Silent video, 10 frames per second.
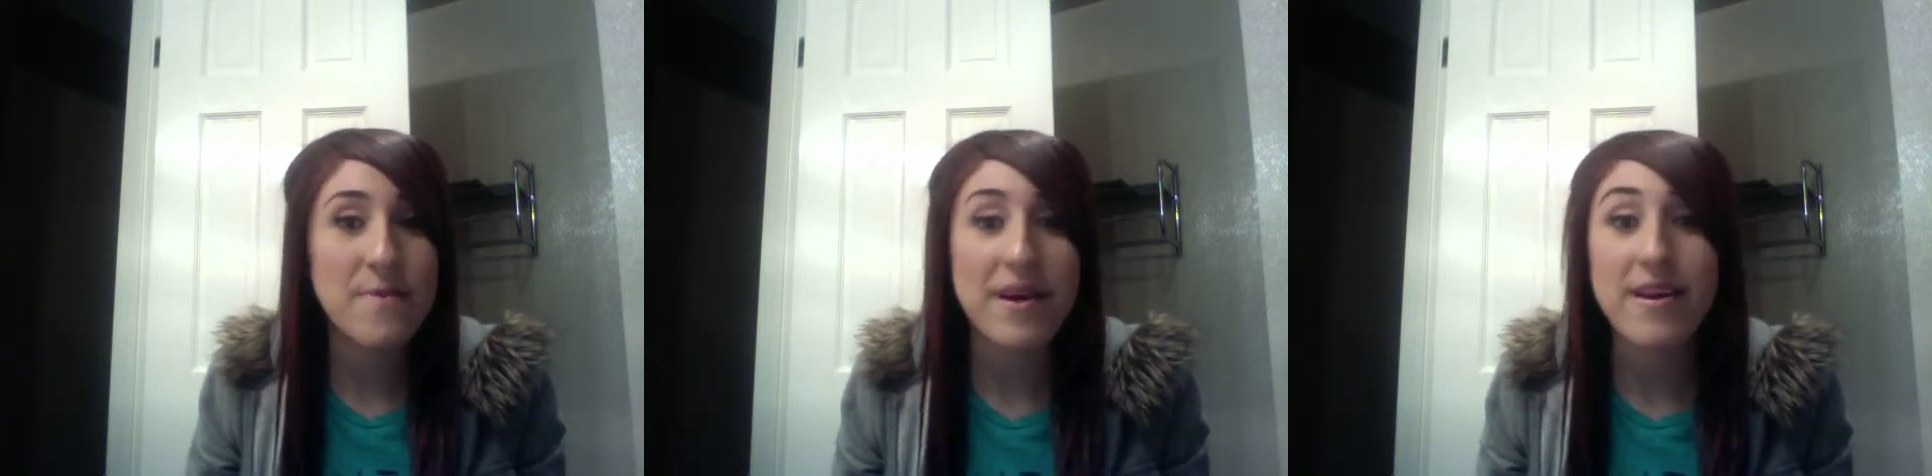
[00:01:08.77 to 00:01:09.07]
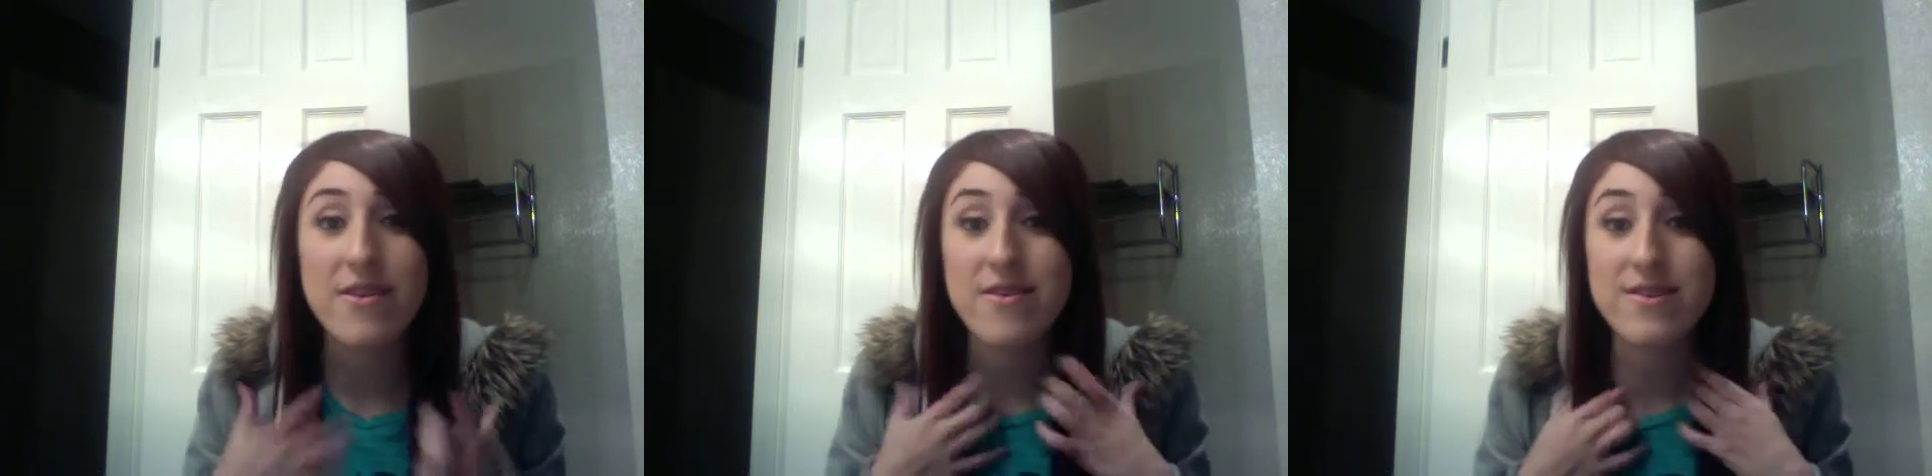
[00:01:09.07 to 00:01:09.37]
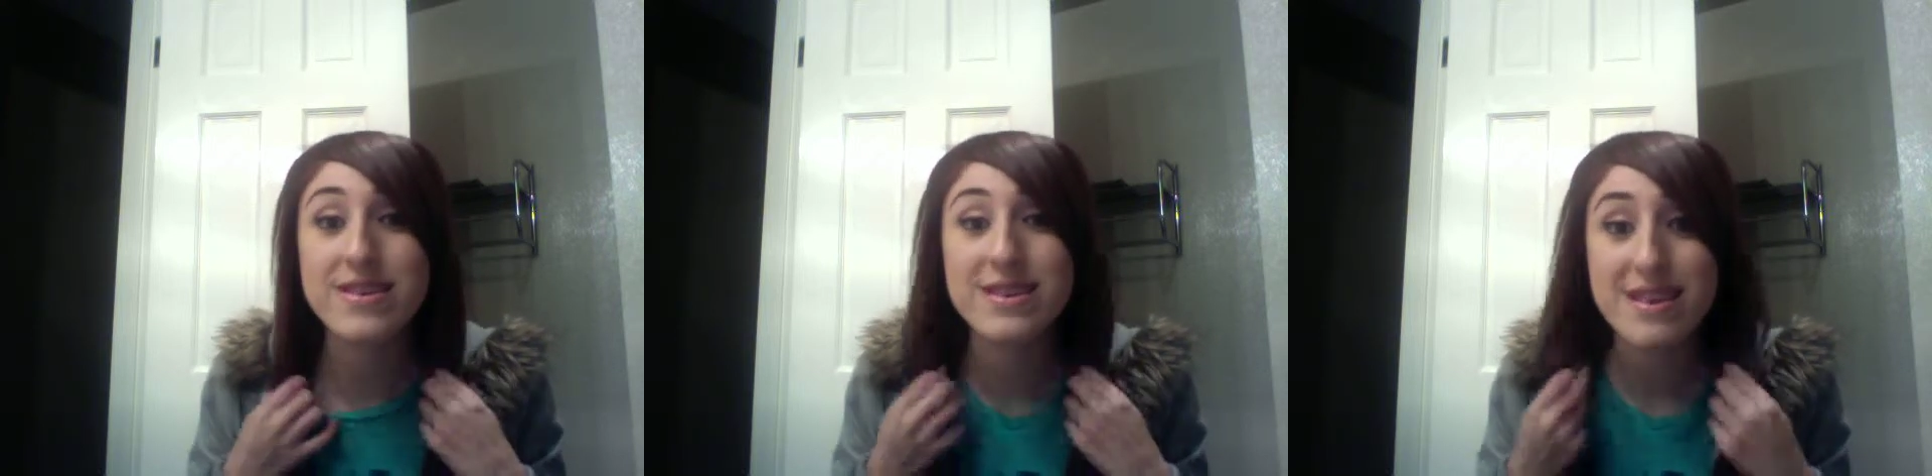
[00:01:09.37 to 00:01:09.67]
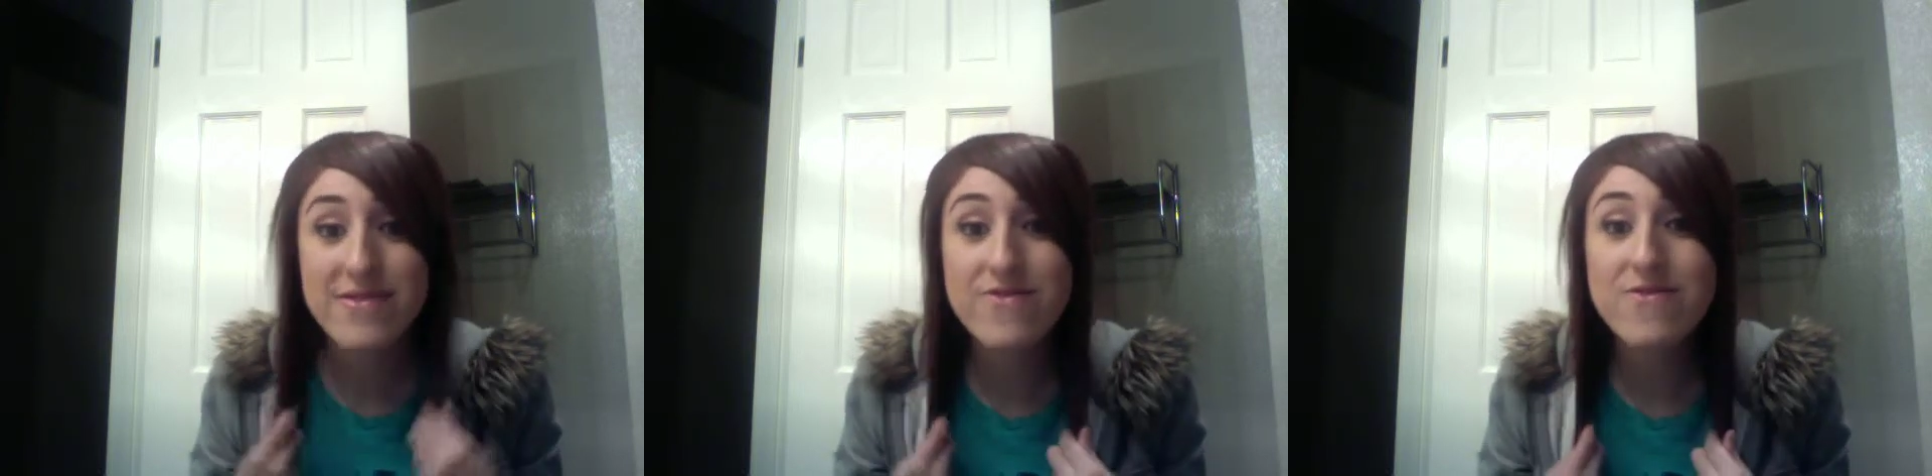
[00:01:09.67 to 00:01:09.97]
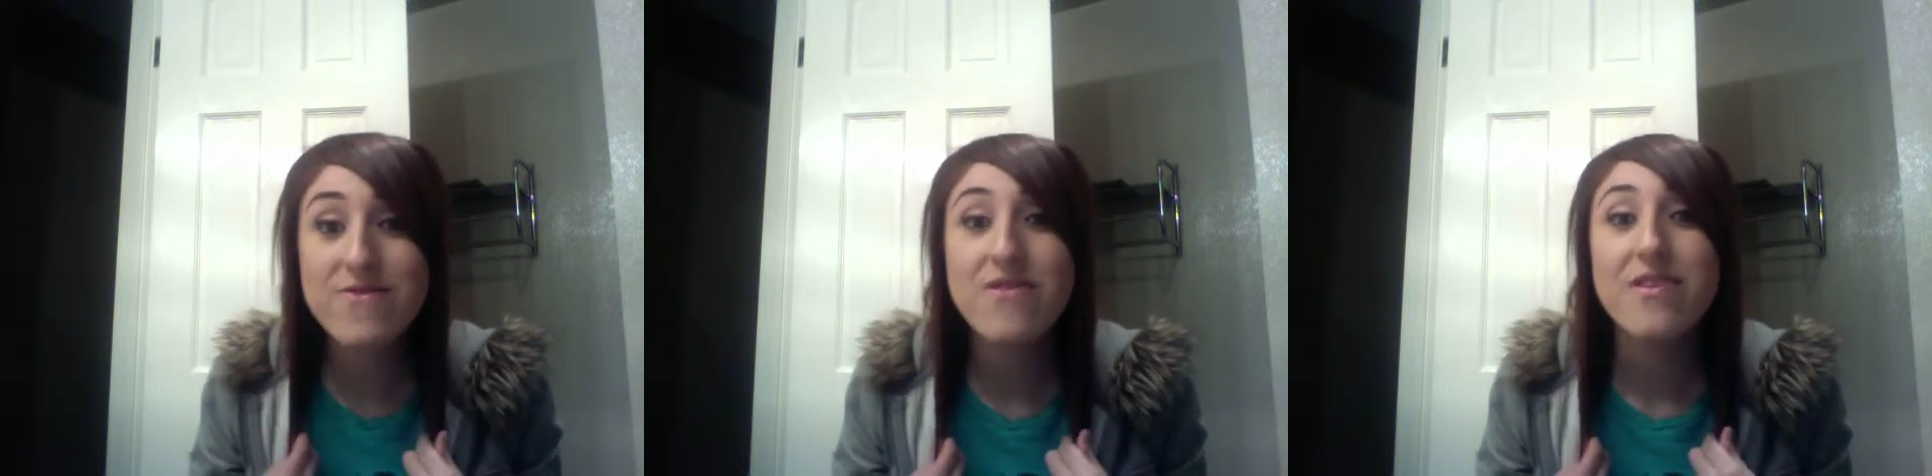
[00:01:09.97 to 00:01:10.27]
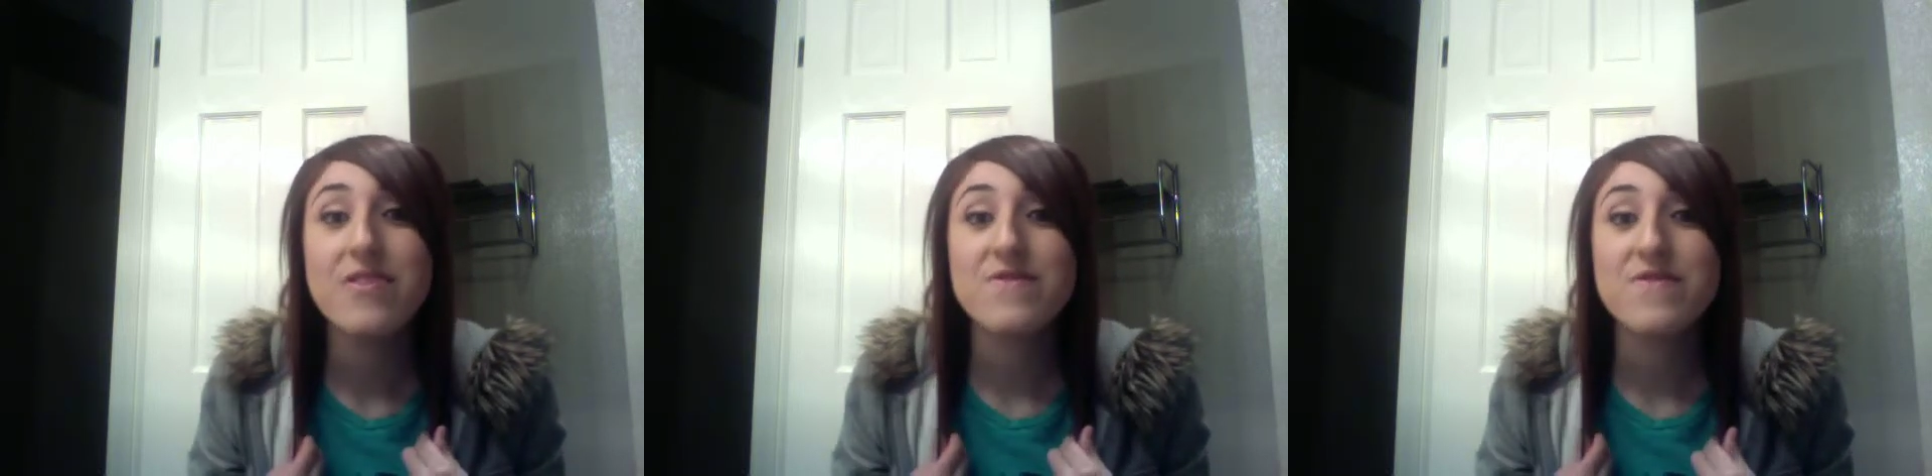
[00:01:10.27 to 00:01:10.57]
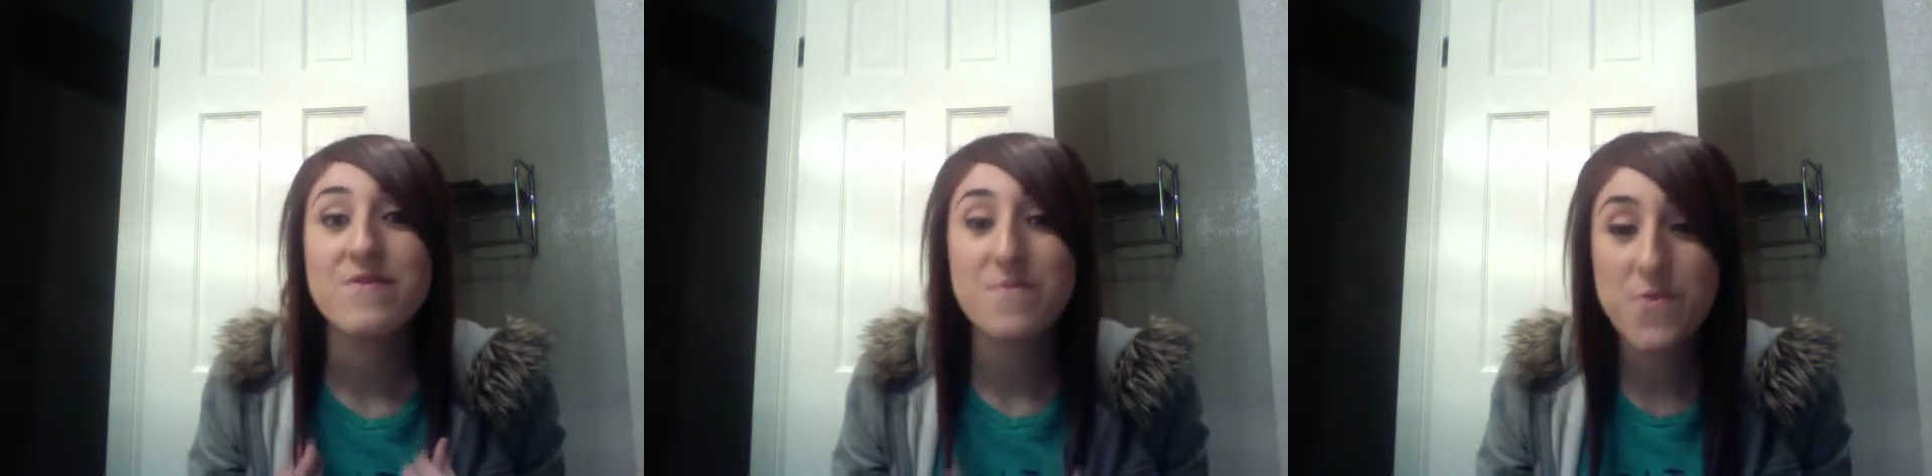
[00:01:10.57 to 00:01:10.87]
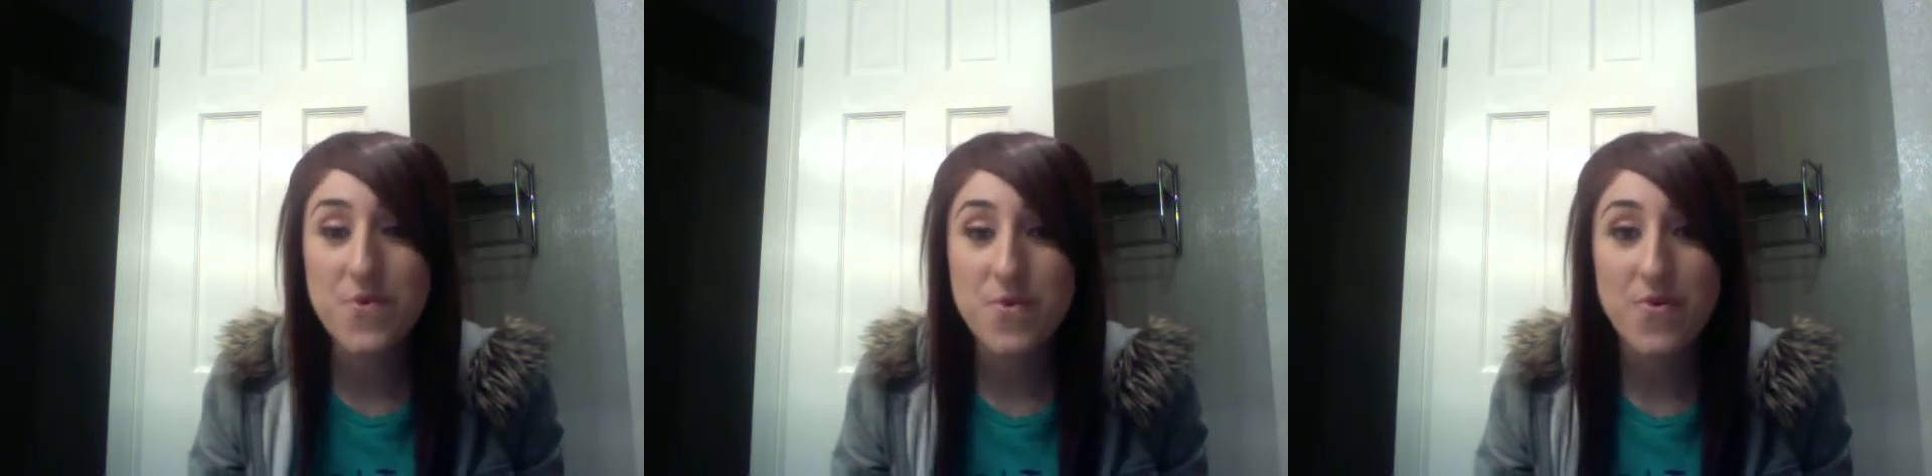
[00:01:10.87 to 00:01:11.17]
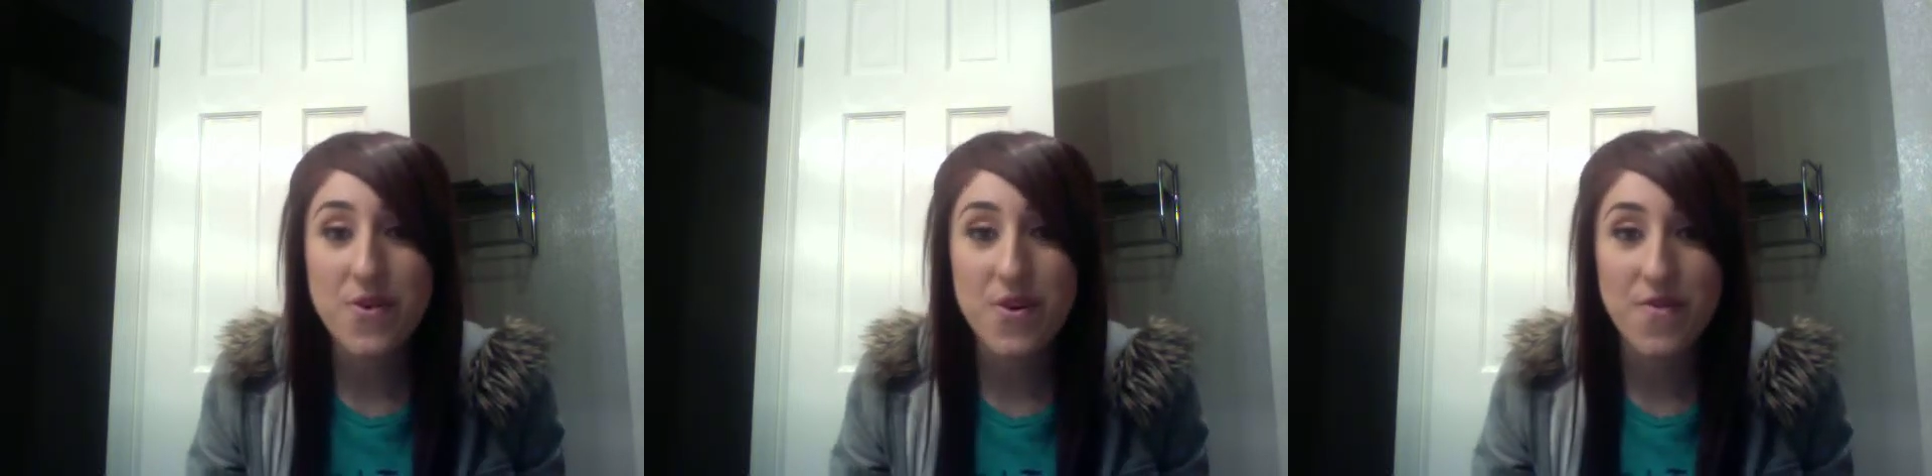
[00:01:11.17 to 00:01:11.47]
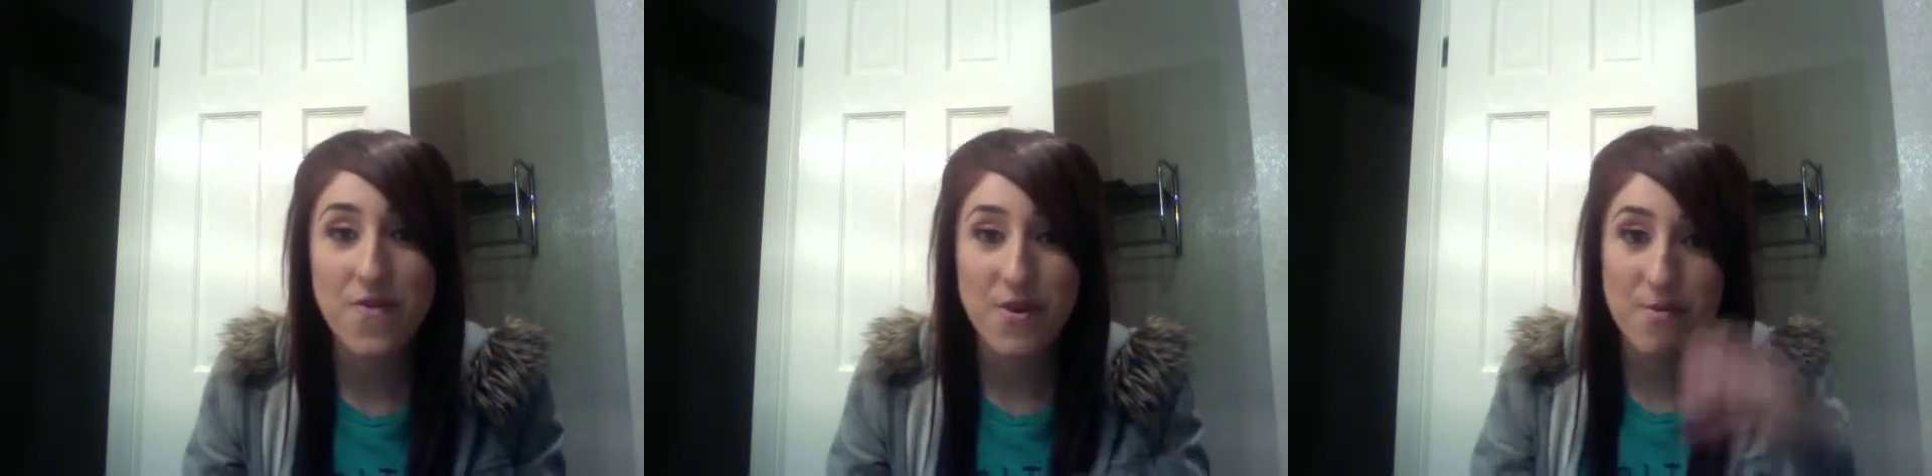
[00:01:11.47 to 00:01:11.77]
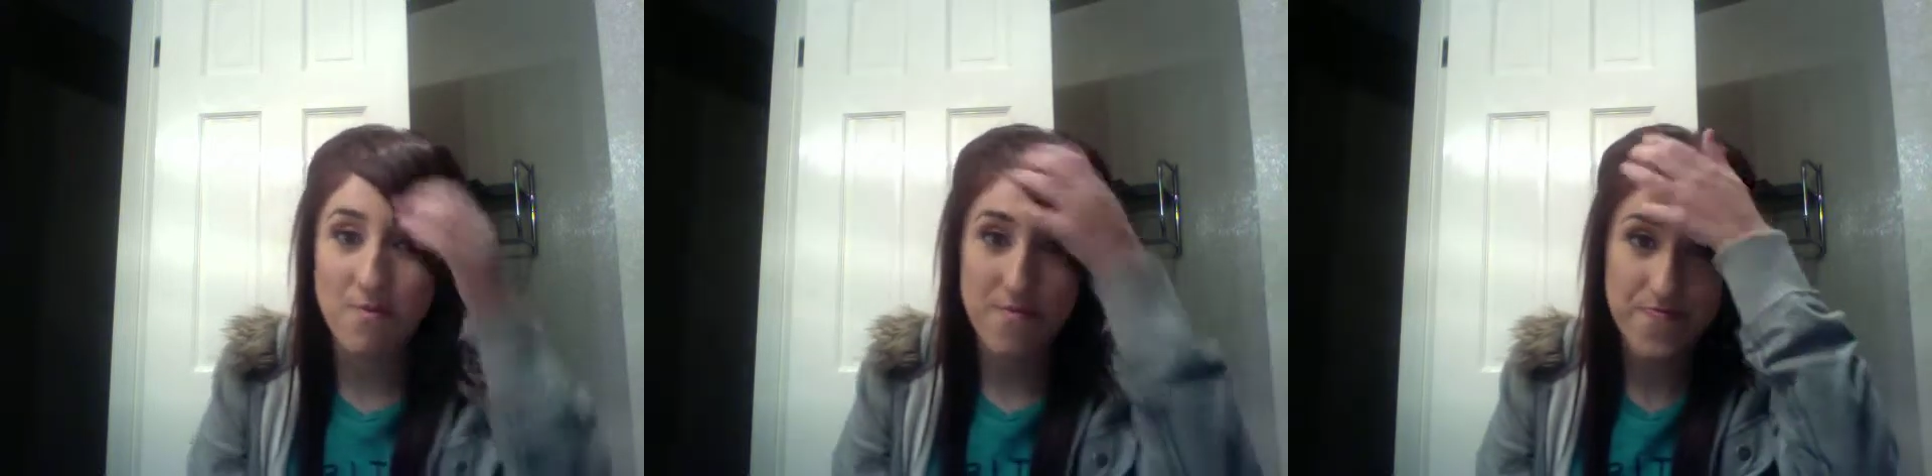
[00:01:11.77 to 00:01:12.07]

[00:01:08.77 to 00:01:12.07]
My hair is still smooth from